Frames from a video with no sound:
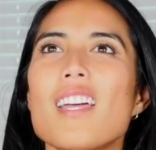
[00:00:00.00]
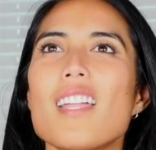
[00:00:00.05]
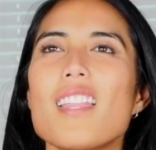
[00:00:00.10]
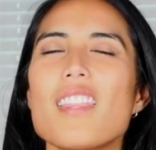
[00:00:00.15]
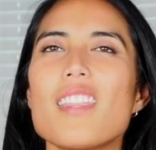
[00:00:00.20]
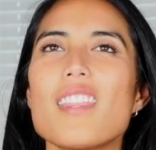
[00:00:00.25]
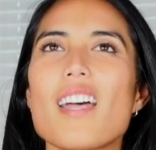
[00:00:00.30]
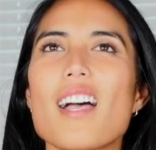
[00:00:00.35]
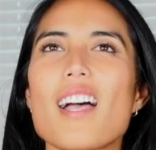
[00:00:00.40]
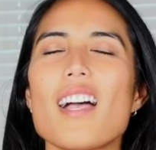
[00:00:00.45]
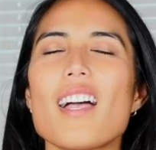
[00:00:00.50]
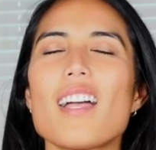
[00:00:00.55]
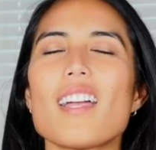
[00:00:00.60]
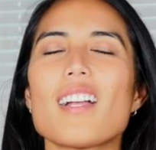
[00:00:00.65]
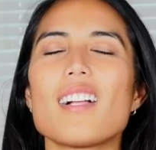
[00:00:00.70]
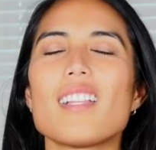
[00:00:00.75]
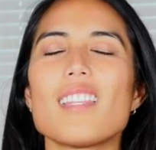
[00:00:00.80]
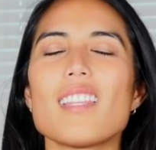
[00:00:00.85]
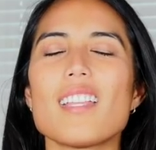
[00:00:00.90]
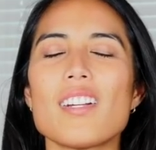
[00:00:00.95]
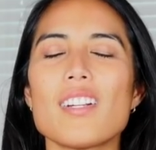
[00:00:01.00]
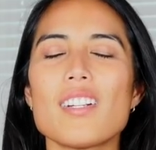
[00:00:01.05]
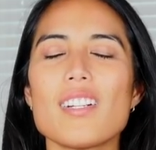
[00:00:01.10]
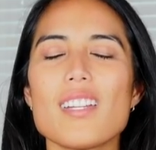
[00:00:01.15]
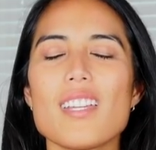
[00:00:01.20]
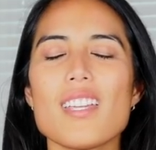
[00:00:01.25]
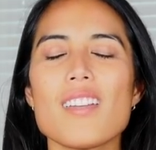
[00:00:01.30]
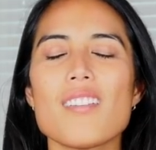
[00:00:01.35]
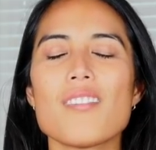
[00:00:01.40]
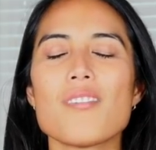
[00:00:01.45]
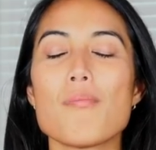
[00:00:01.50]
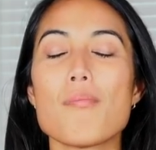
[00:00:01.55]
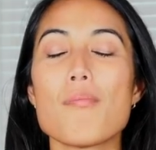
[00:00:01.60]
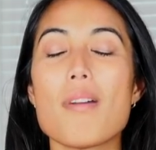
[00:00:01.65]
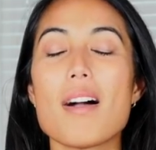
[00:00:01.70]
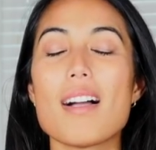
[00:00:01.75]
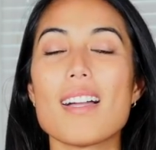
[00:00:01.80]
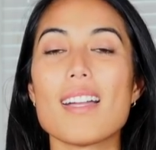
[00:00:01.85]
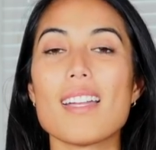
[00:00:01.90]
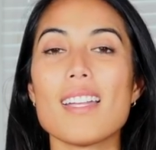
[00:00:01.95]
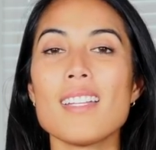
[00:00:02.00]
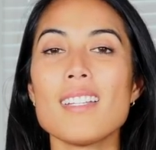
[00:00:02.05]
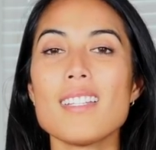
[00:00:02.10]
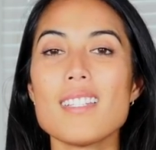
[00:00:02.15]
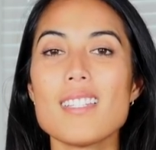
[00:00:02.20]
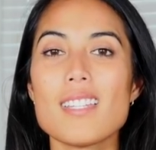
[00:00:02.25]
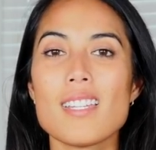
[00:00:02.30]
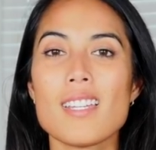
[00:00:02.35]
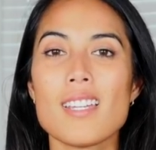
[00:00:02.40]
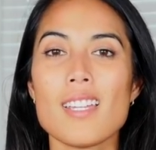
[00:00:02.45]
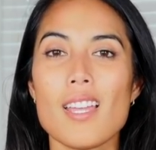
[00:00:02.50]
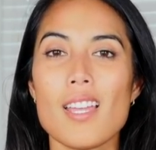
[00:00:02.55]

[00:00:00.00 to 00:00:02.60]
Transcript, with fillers: that clarity of mind